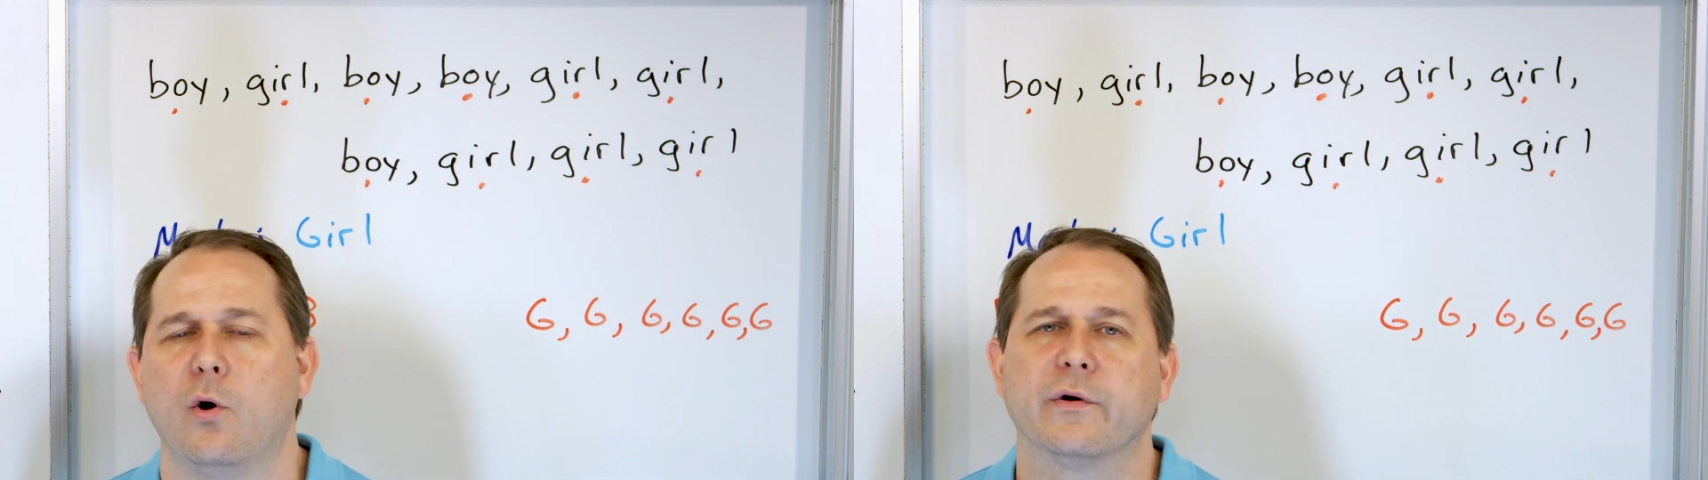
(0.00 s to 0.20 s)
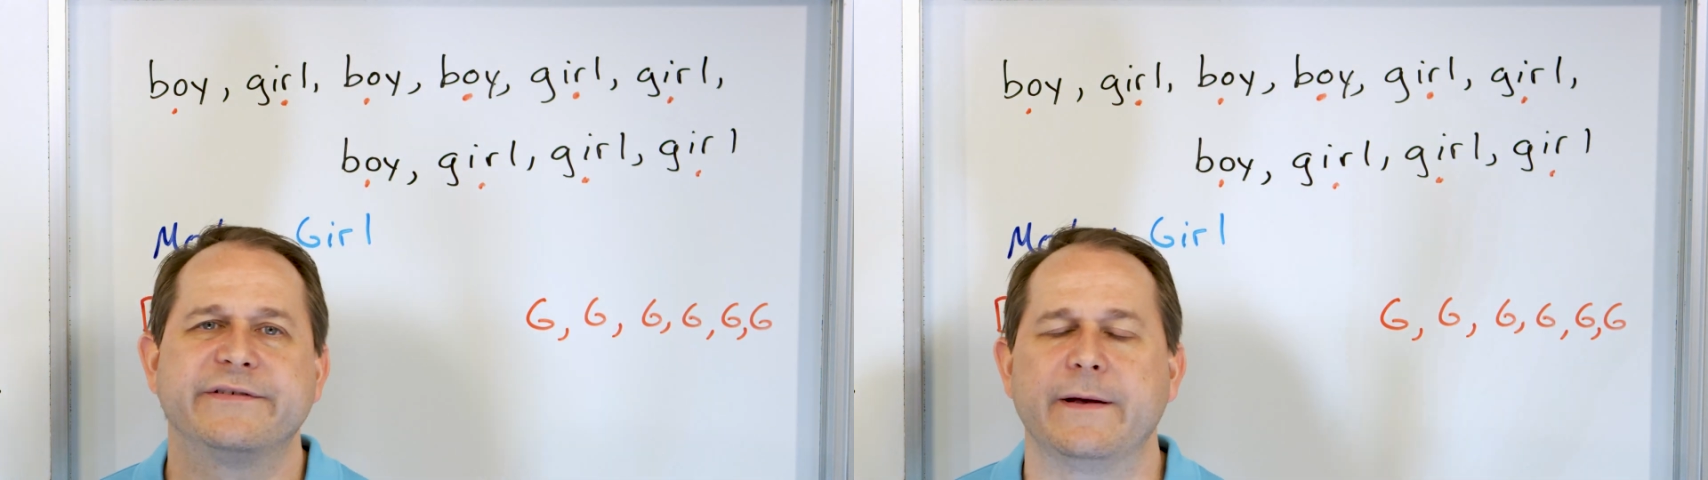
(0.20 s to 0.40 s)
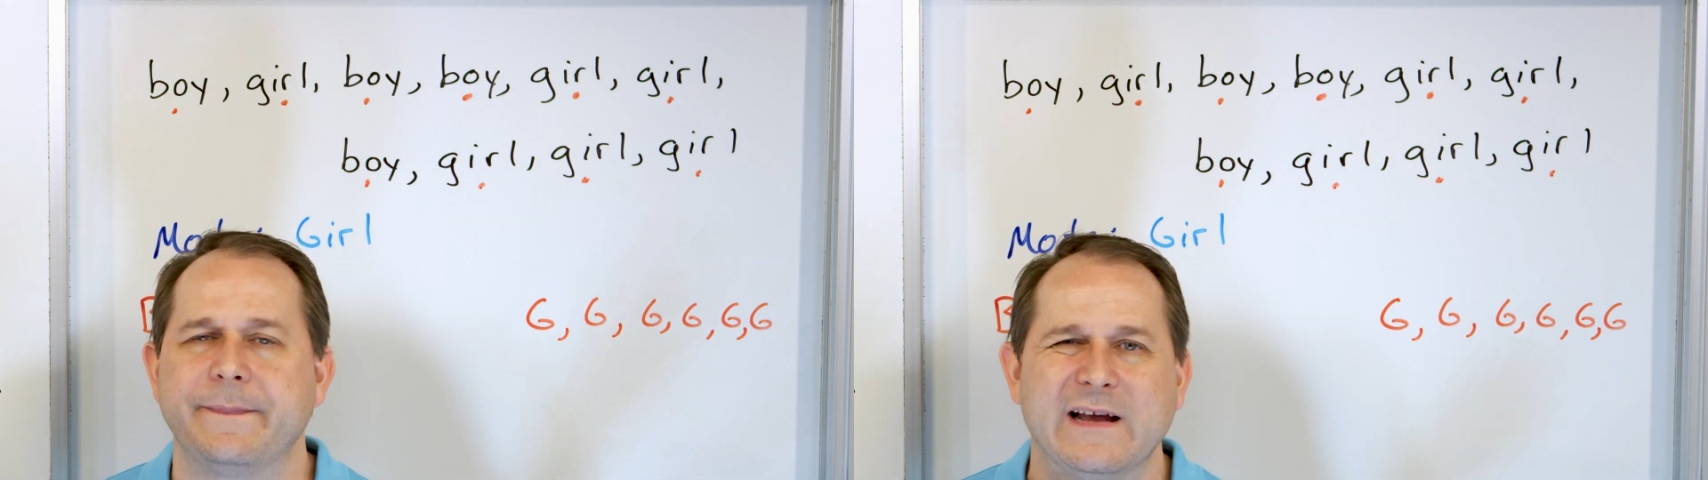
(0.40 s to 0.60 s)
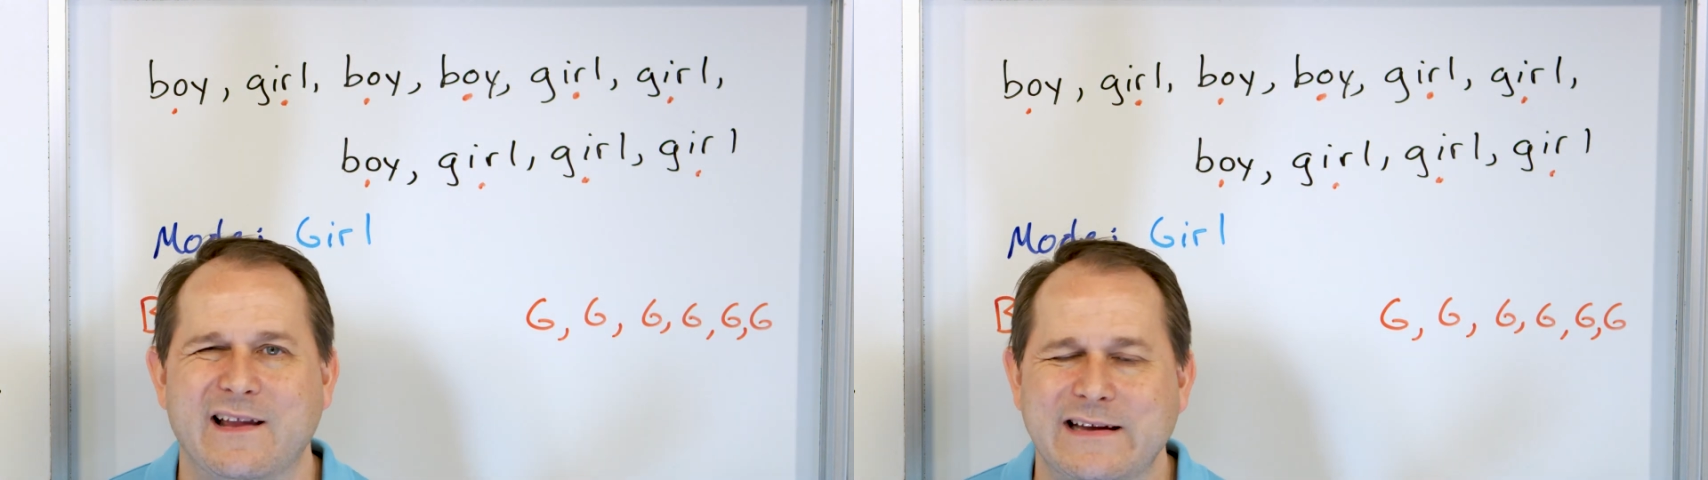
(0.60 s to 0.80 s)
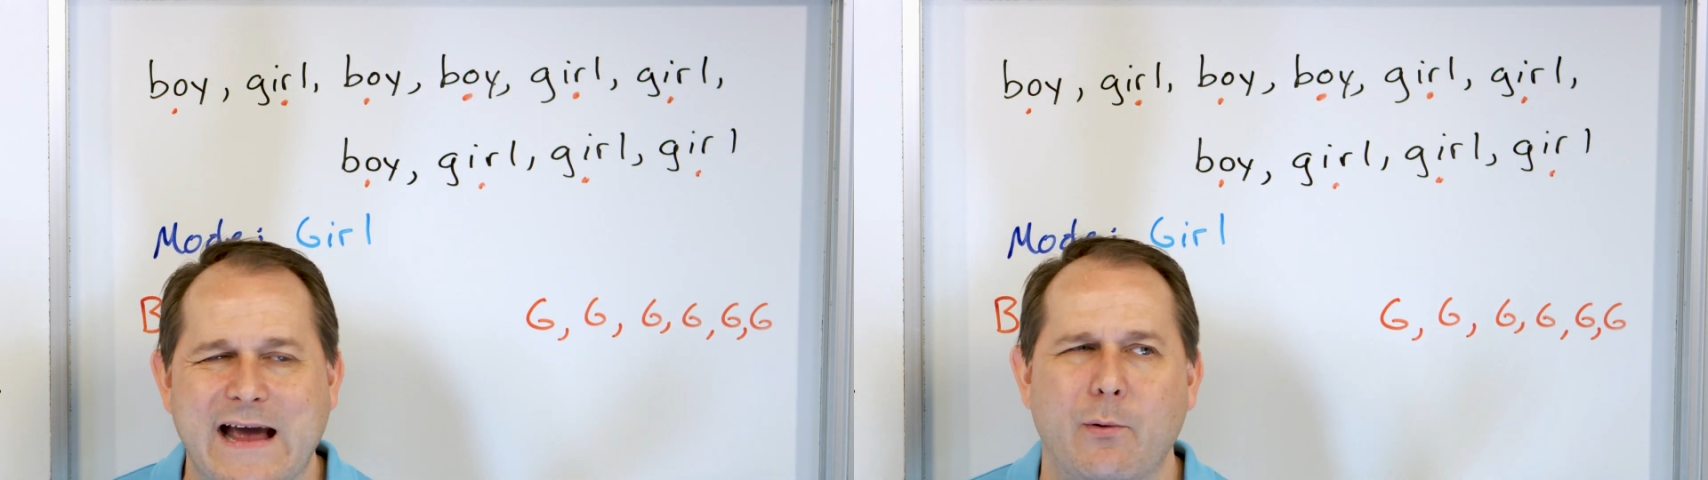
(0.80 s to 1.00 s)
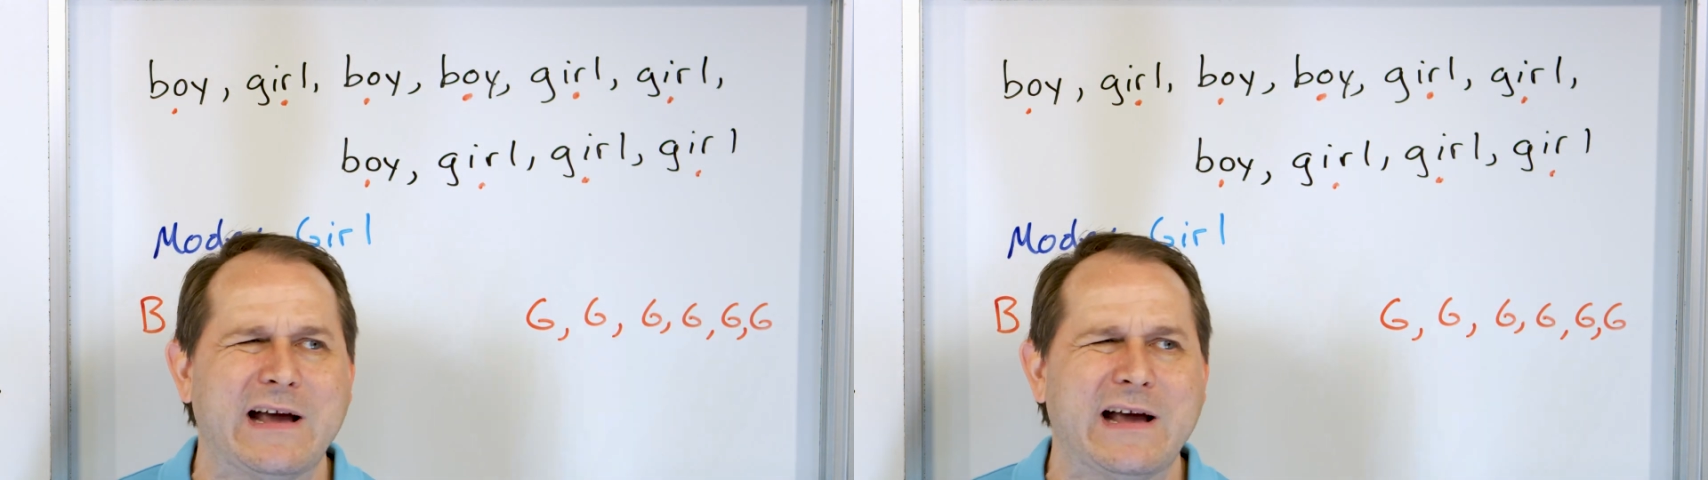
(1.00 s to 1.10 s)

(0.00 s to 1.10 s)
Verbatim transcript: or something like that.